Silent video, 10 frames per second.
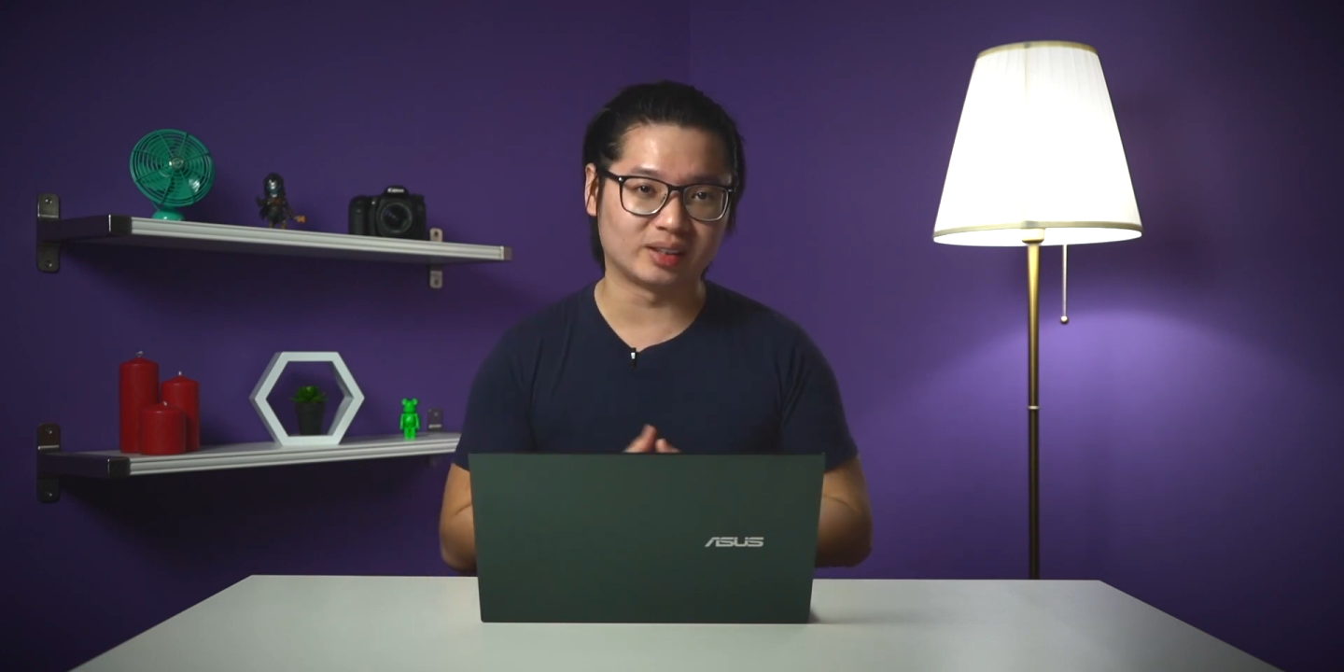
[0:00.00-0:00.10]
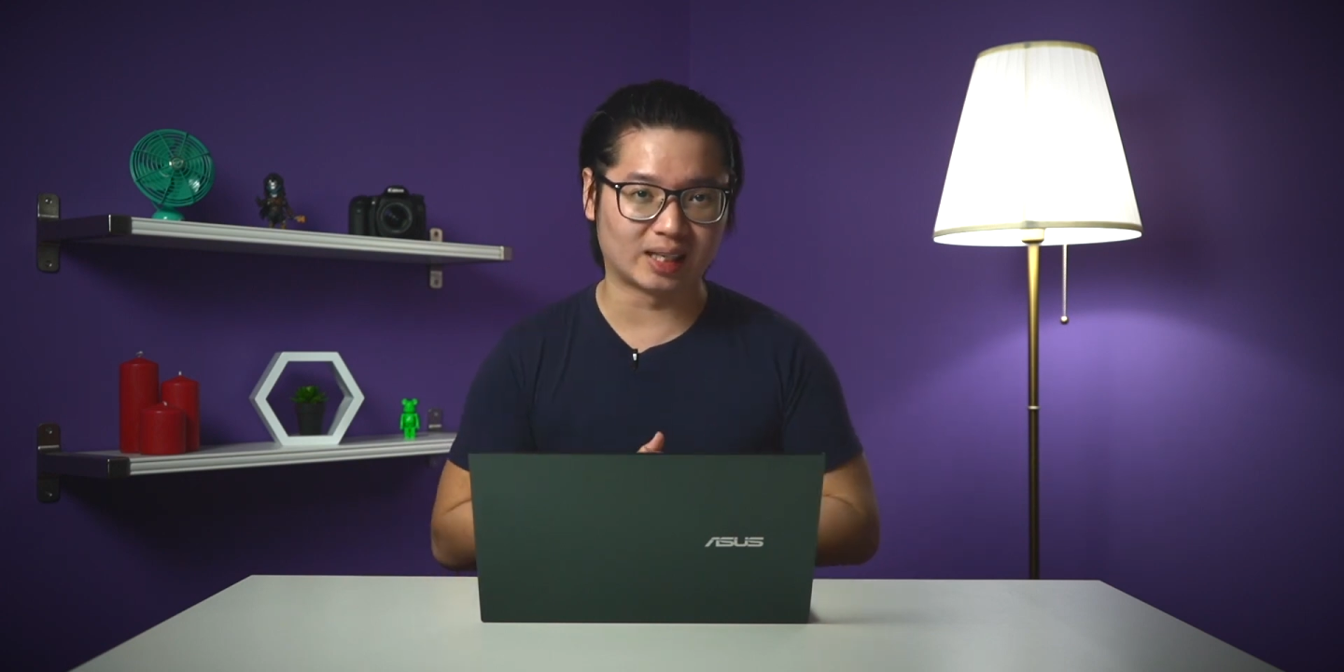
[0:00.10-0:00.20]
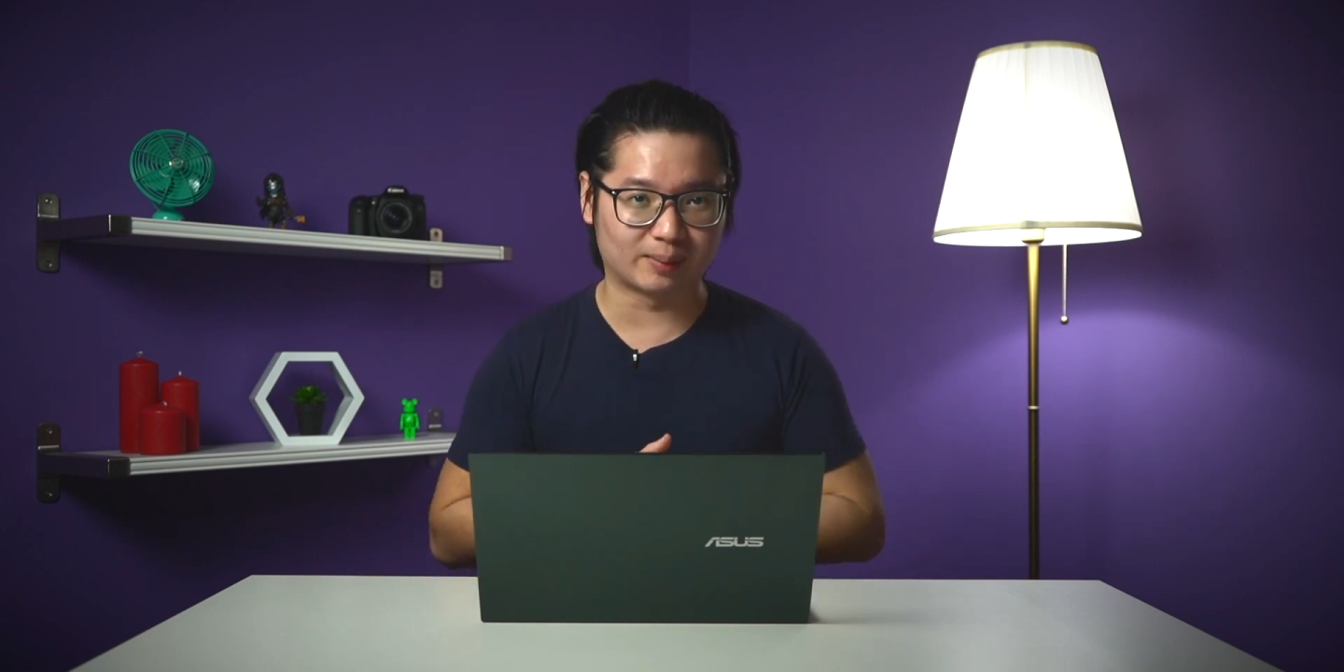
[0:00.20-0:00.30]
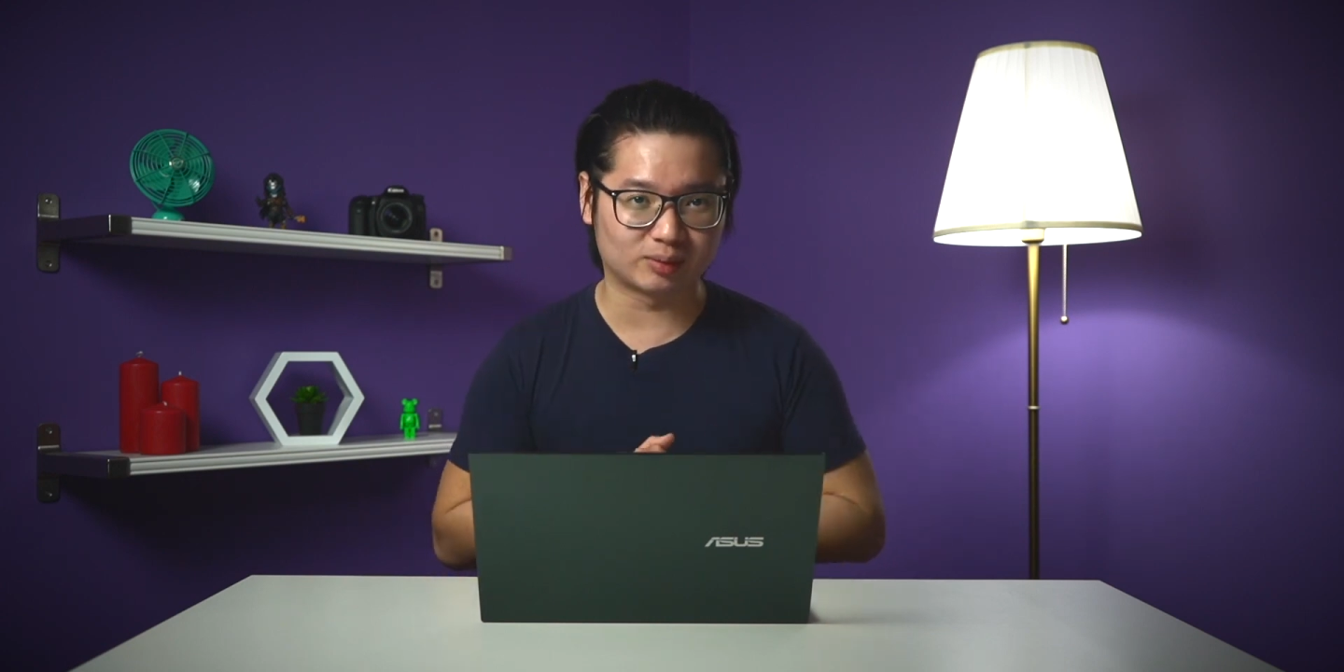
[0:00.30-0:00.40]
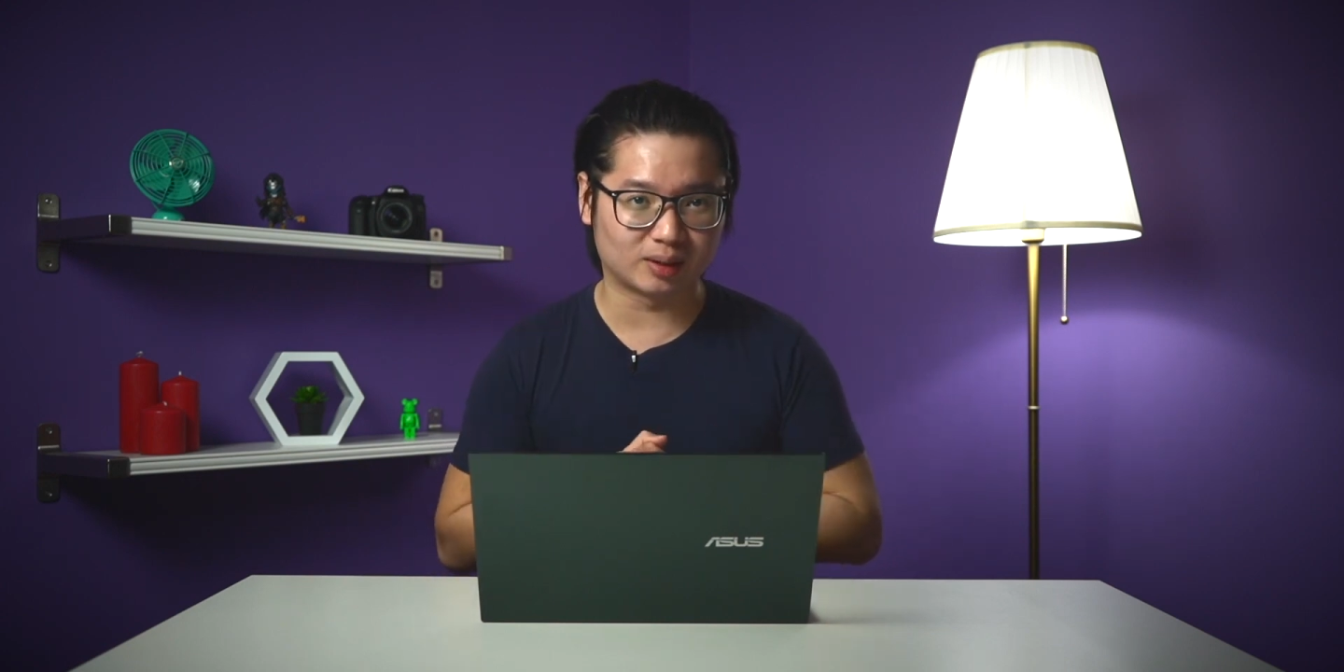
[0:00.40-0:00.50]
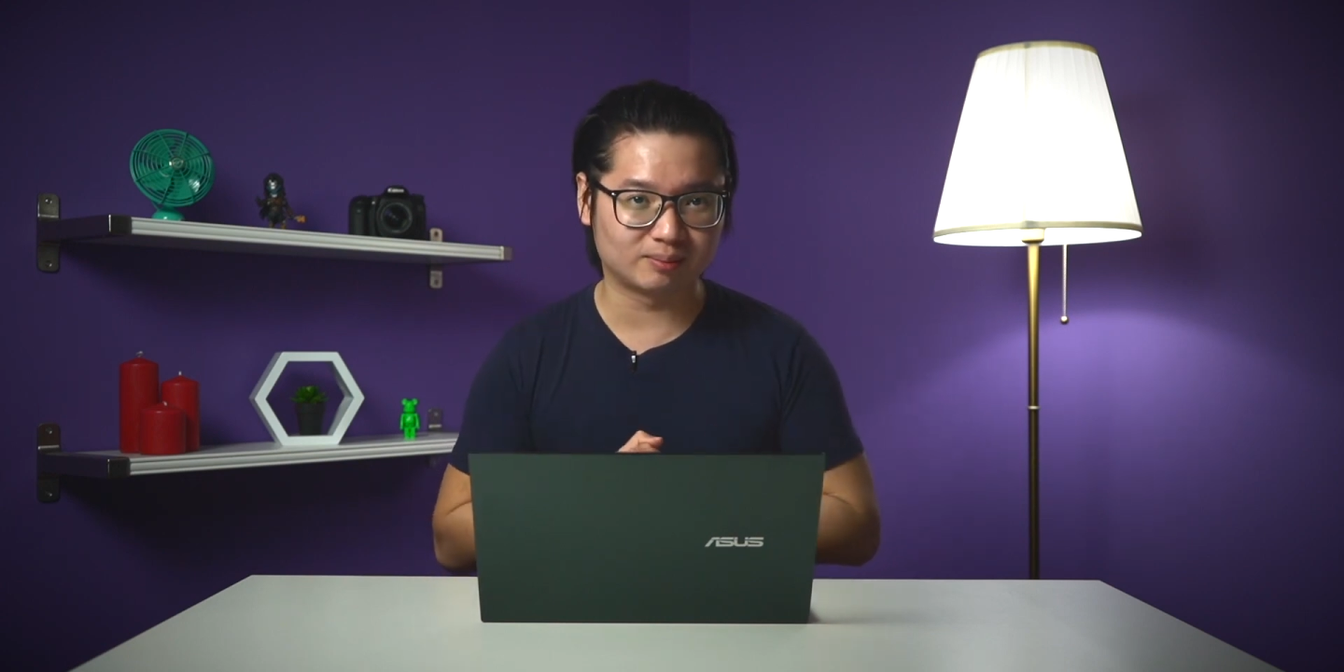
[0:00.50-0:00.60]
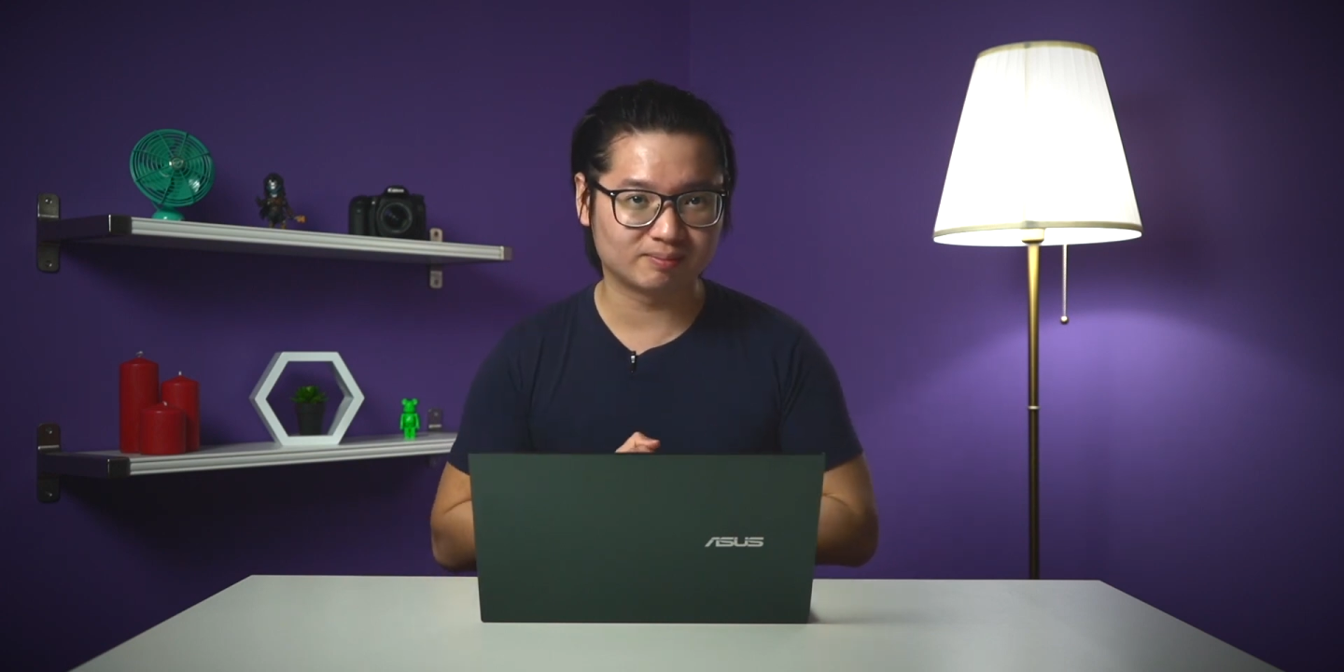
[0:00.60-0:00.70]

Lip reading: the laptop.